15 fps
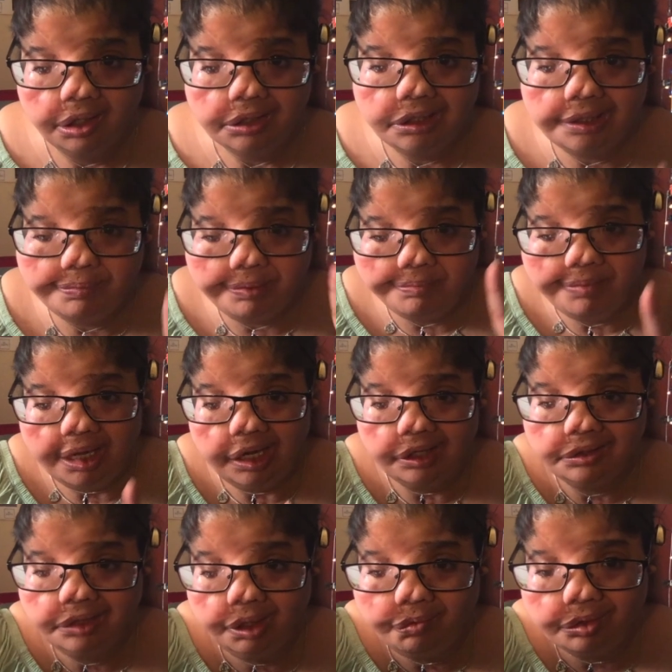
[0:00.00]
Keep in
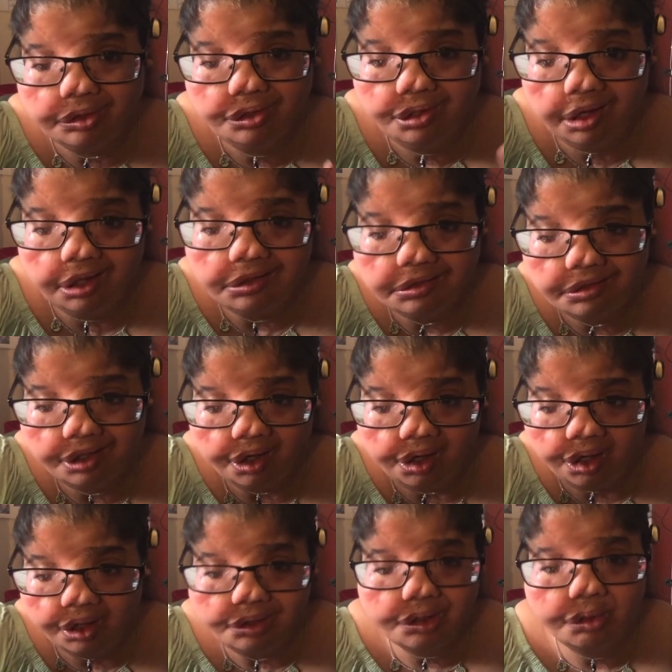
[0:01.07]
mind, they were just
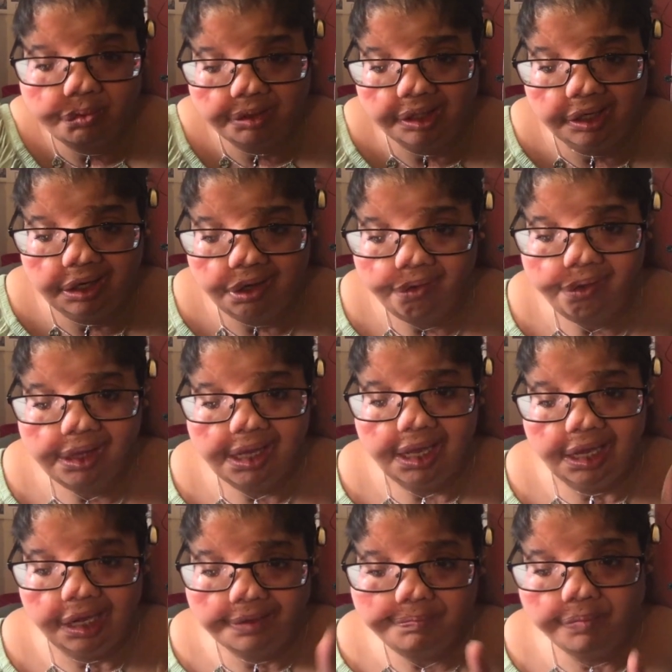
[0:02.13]
arguing
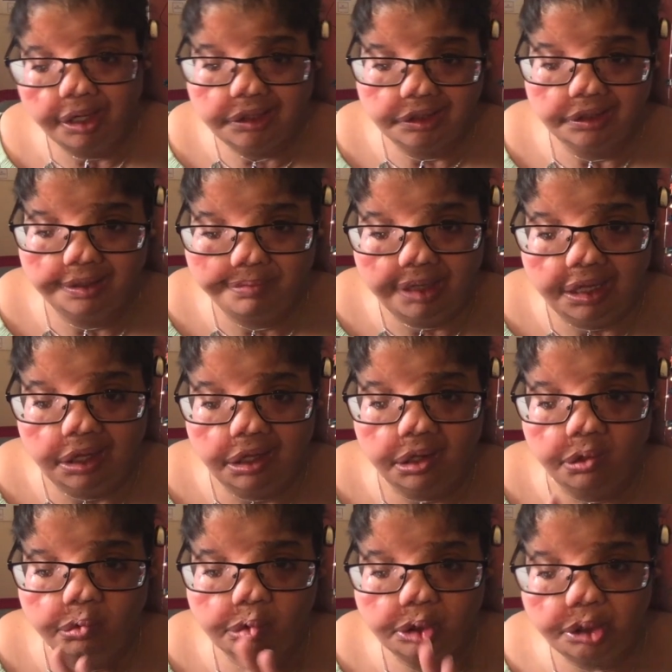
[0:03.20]
and fighting
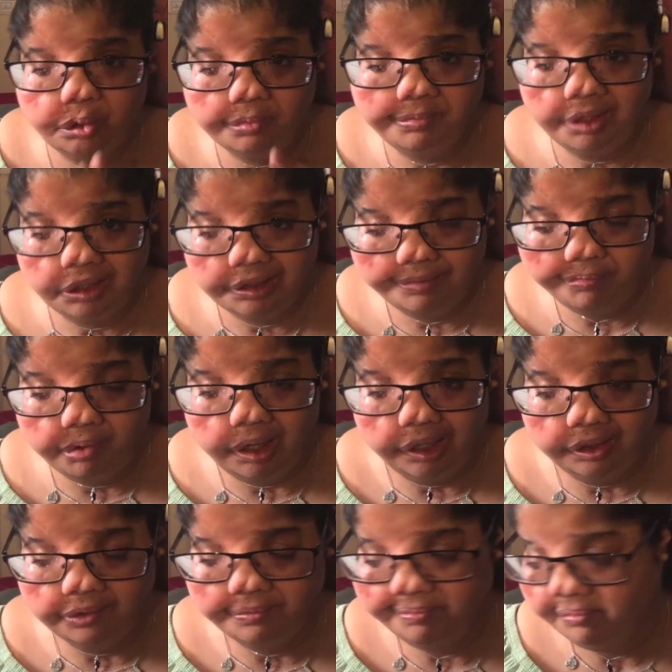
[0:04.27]
about 2 minutes
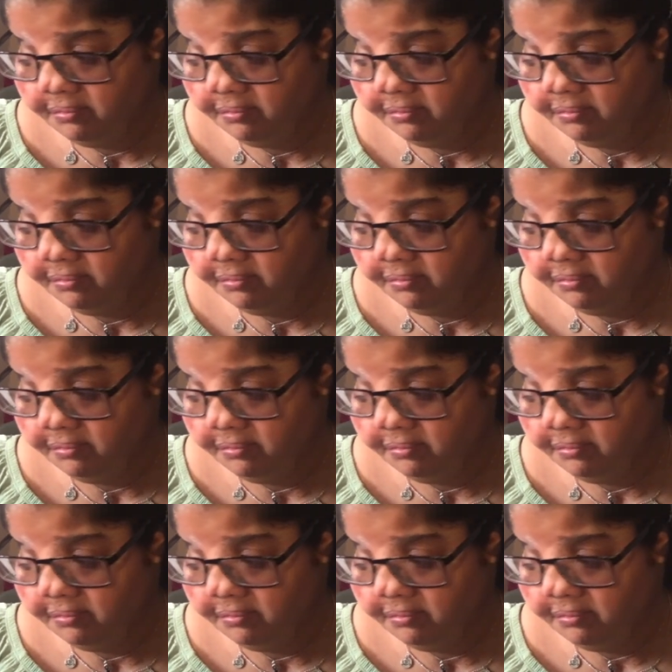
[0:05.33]
prior.